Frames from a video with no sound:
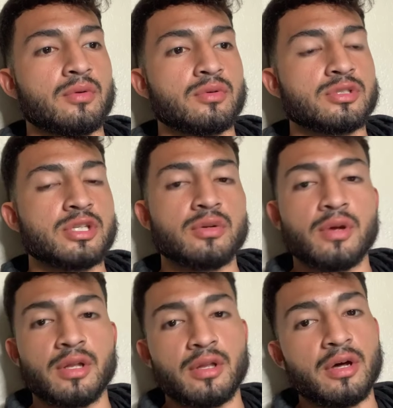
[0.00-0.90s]
generate
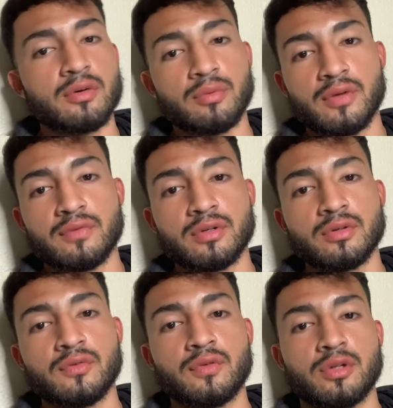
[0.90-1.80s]
a lot of revenue
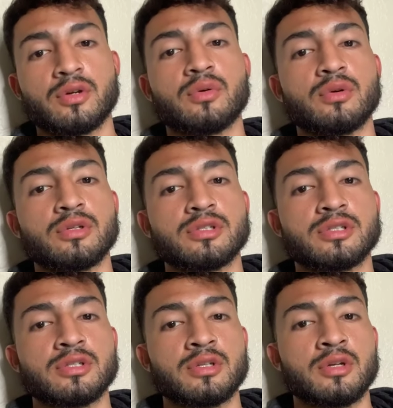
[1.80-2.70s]
for your course
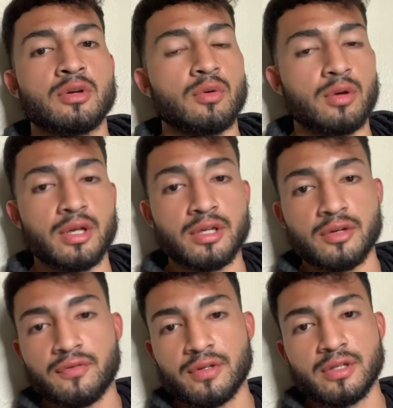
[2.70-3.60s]
or any
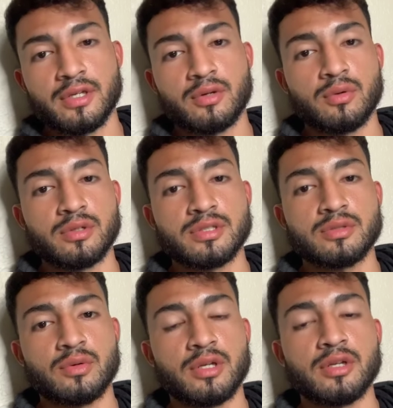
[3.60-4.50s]
affiliate course
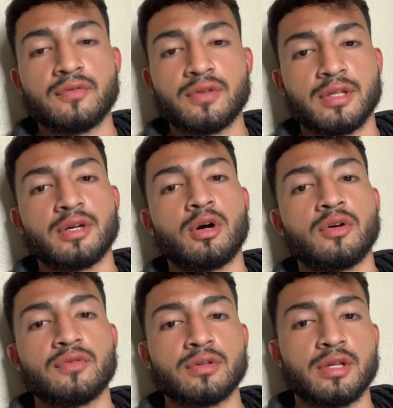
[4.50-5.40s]
or any affiliate
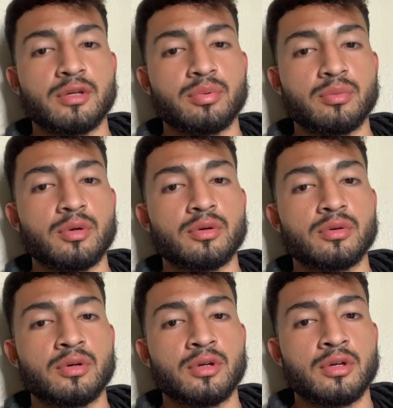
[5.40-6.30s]
offer that you promote.
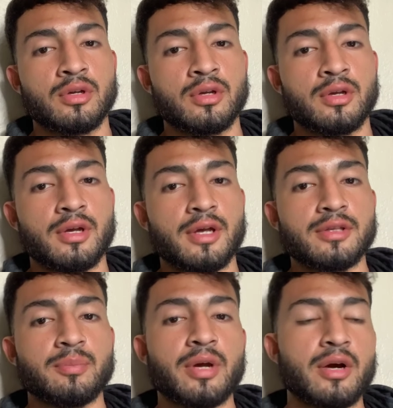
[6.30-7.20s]
And the
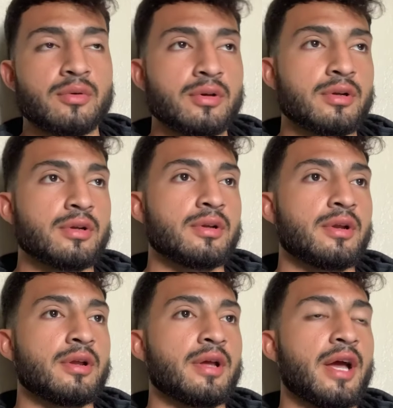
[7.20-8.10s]
power
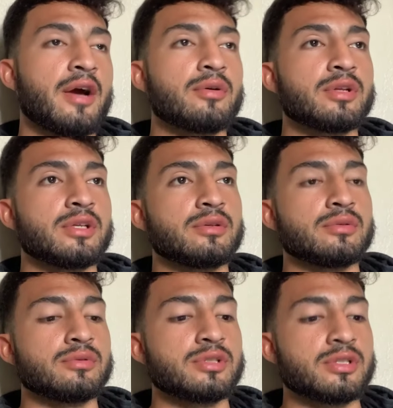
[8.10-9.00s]
how to
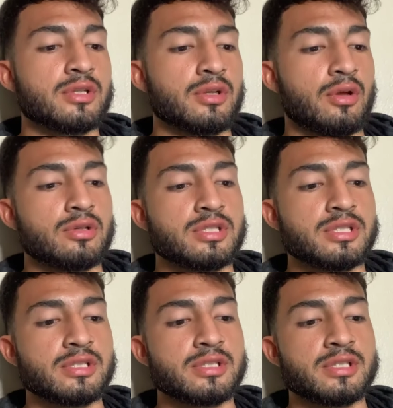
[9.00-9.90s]
use
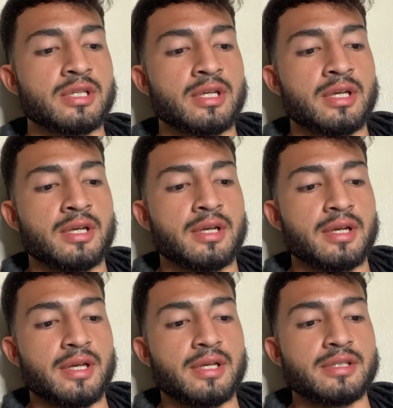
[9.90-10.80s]
launches
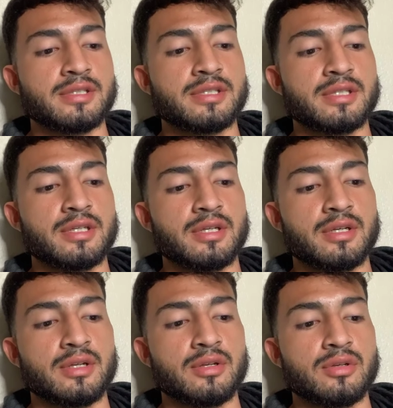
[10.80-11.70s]
is
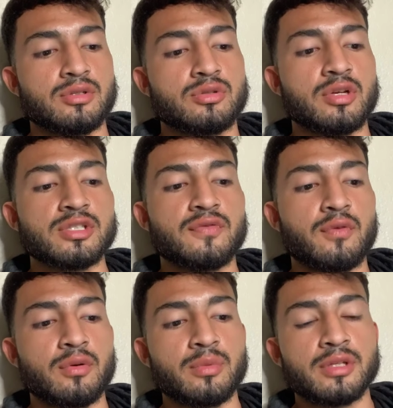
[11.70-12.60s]

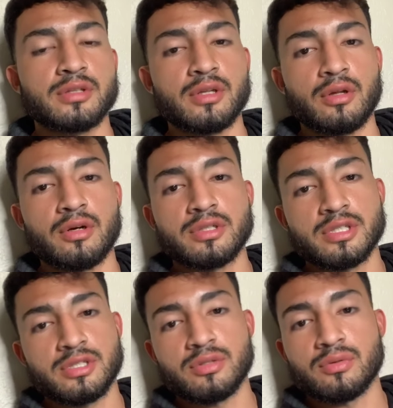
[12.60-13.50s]
transforming the launch
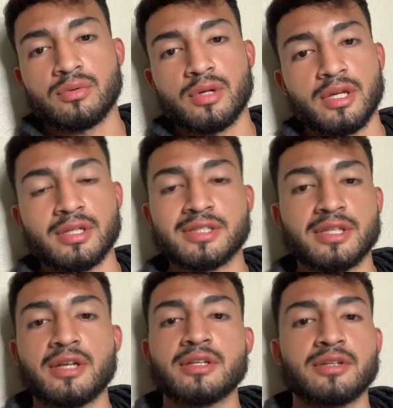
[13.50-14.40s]
into an
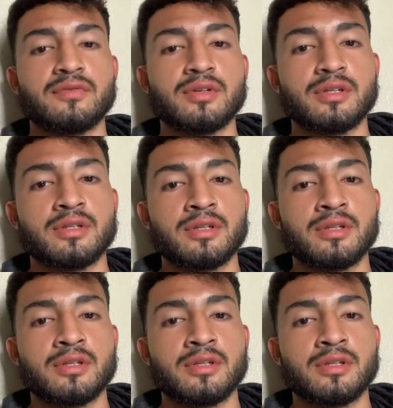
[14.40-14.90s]
exciting event.